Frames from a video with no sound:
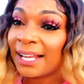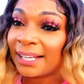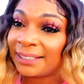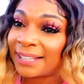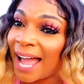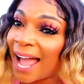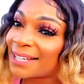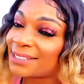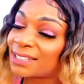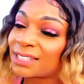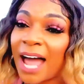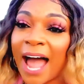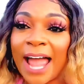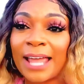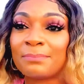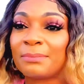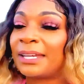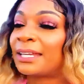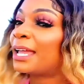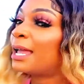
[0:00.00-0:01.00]
God's
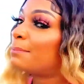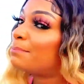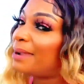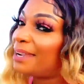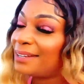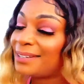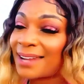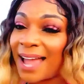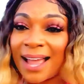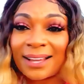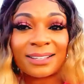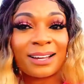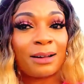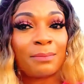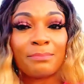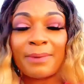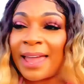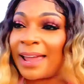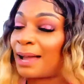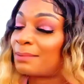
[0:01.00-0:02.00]
timing may not
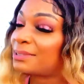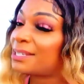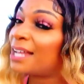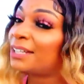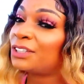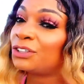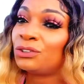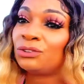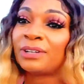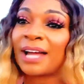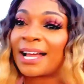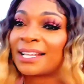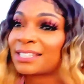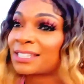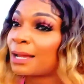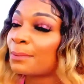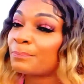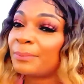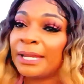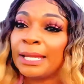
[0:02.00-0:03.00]
come back. I'm telling you guys,
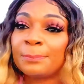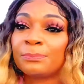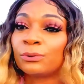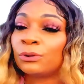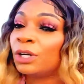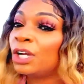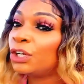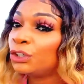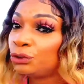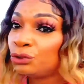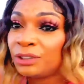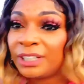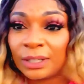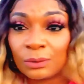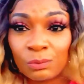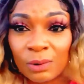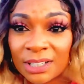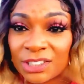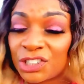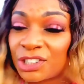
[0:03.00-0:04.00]
some people, you
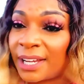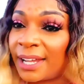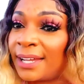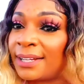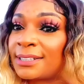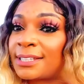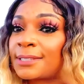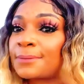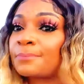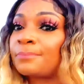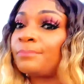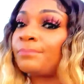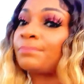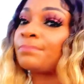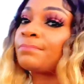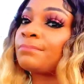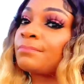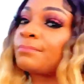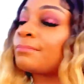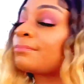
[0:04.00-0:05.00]
get one chance.
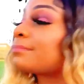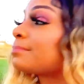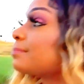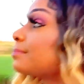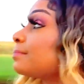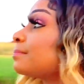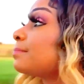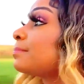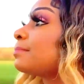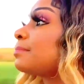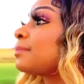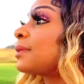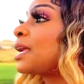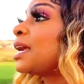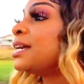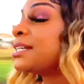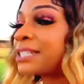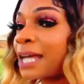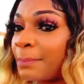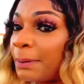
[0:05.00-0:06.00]

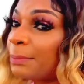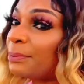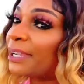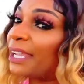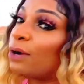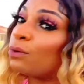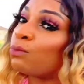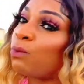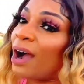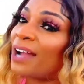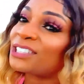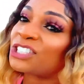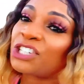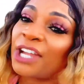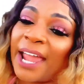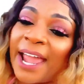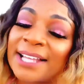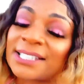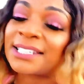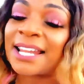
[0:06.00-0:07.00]
Some people get one
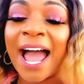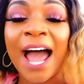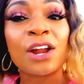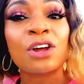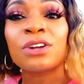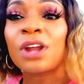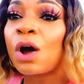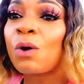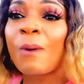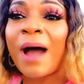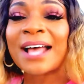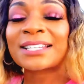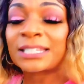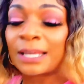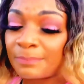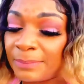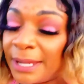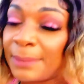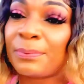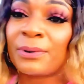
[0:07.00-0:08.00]
chance, and I don't know why
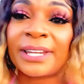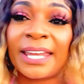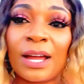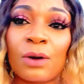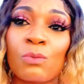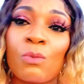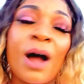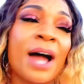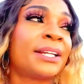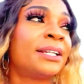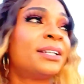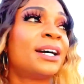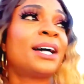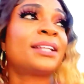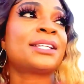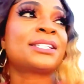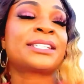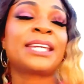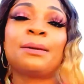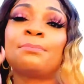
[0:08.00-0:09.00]
some people get one and
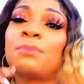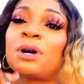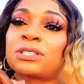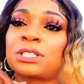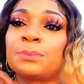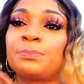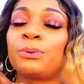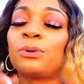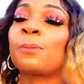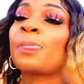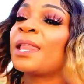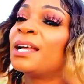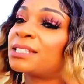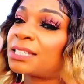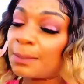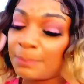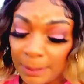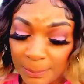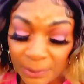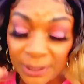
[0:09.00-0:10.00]
others get multiple.
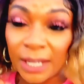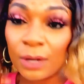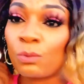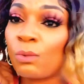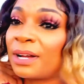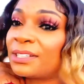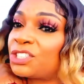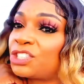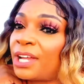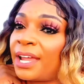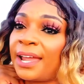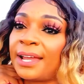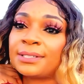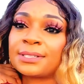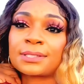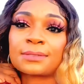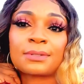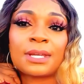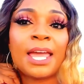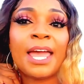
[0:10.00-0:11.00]
Some people get one
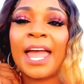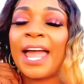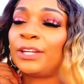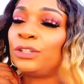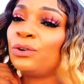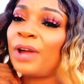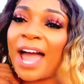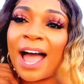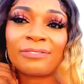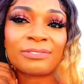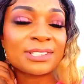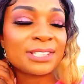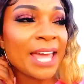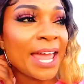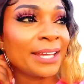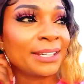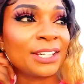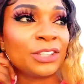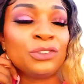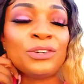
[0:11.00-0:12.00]
chance, and you have to
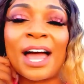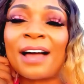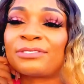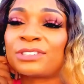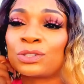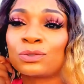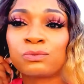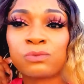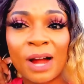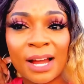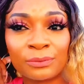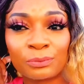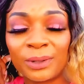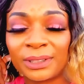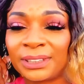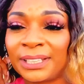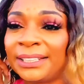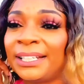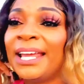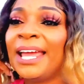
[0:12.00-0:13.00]
take it, and you have to run
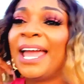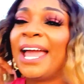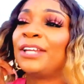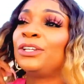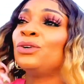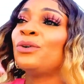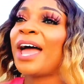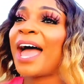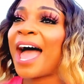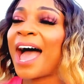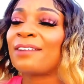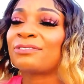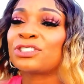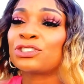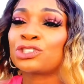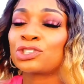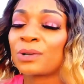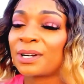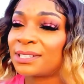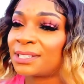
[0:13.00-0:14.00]
with it, and you have to
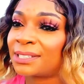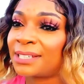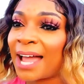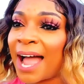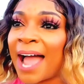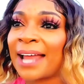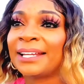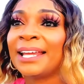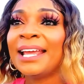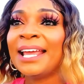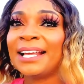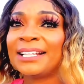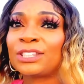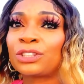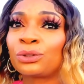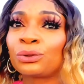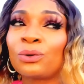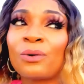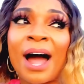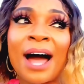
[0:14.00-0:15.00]
trust God
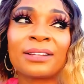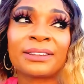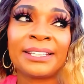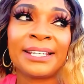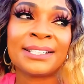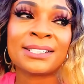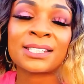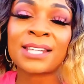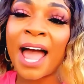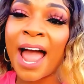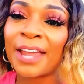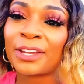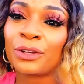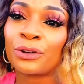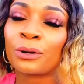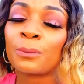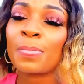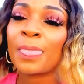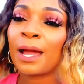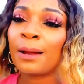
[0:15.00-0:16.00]
throughout the
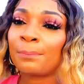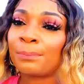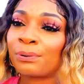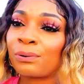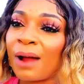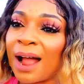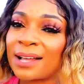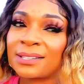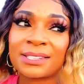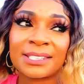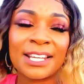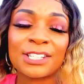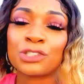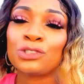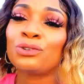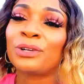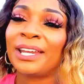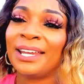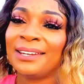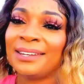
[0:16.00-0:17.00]
entire process.
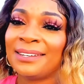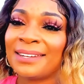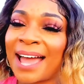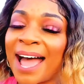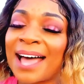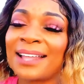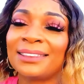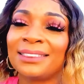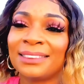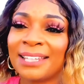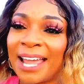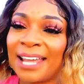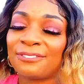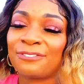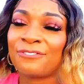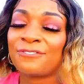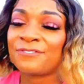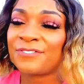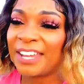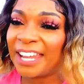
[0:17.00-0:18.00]
You cannot let
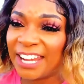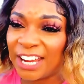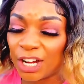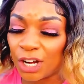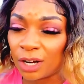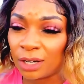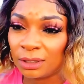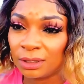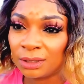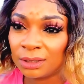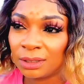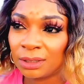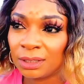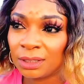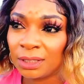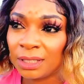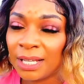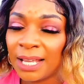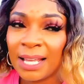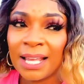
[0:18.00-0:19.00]
fear
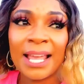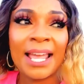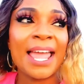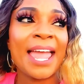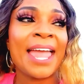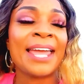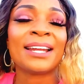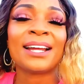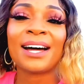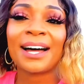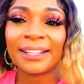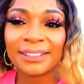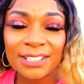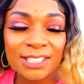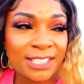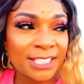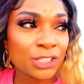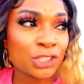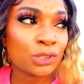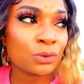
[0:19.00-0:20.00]
and other
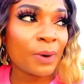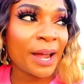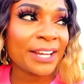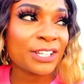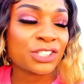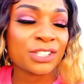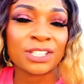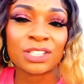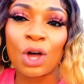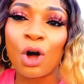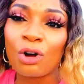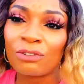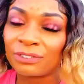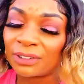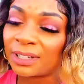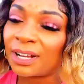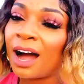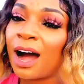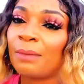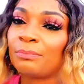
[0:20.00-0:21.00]
situations
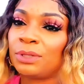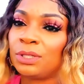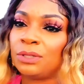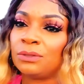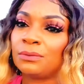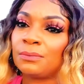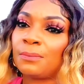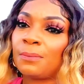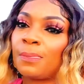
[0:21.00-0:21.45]
overcome you.